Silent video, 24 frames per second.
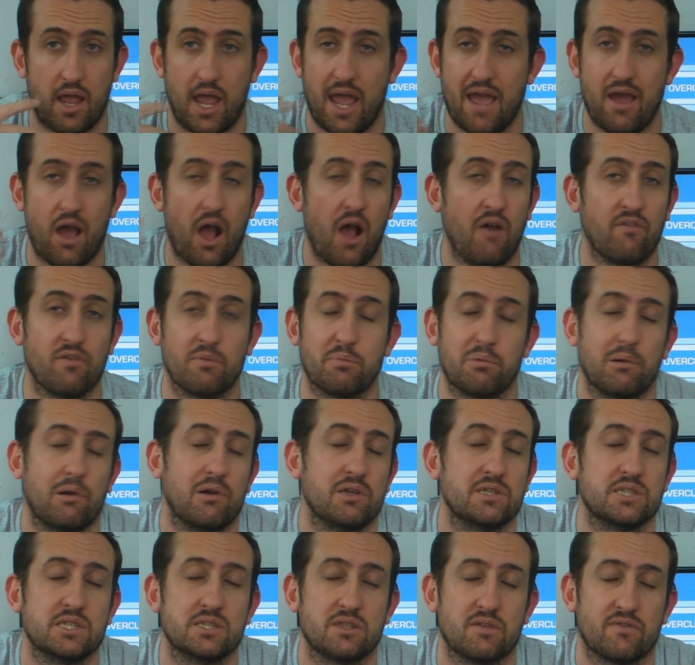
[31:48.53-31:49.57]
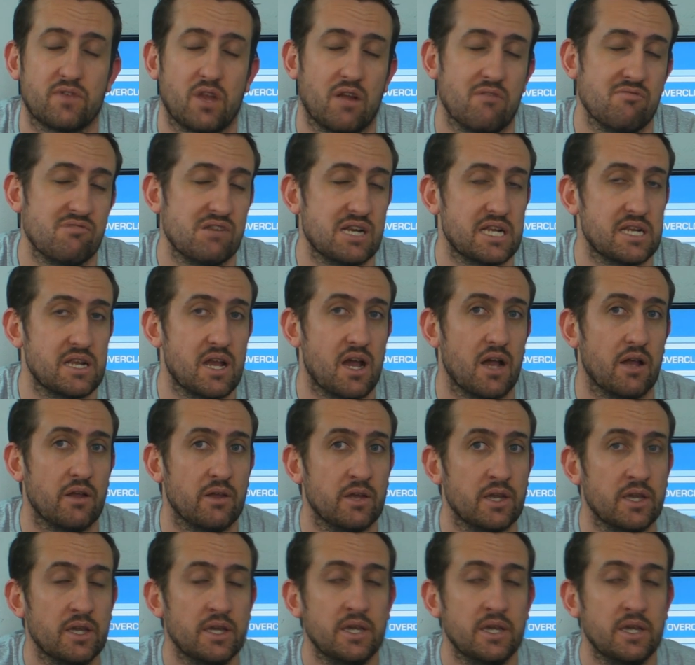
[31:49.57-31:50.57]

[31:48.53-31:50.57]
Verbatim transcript: at other prices I don't really know.